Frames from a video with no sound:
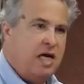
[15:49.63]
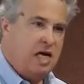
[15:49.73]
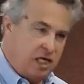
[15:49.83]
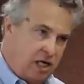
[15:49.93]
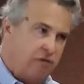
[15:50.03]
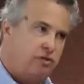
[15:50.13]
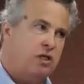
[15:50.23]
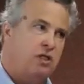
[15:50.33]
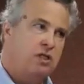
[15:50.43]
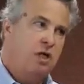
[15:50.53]
He gives
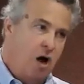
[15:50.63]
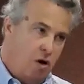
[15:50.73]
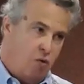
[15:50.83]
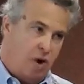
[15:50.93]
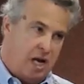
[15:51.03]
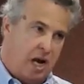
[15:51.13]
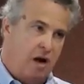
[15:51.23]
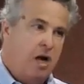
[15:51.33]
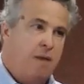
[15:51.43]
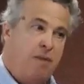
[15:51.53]
us a way out,